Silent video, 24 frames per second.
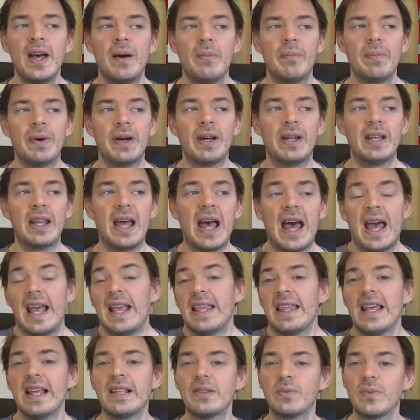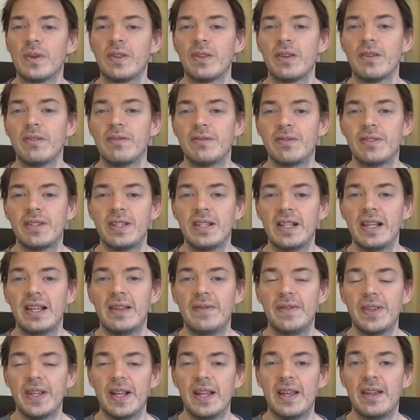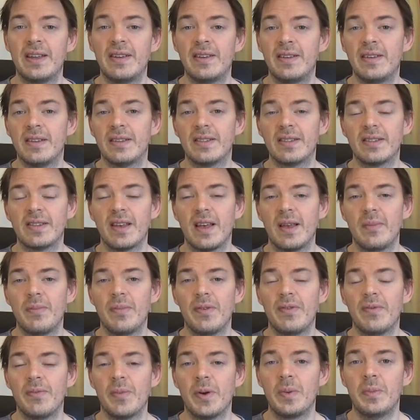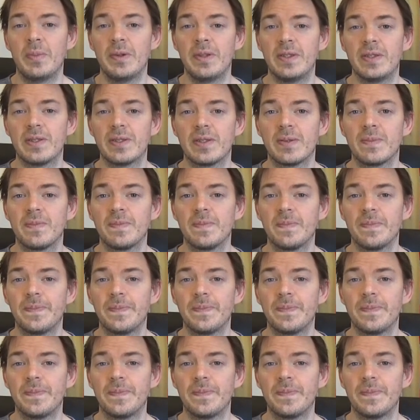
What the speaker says: But hey, that's one of those you live you learn type of moments.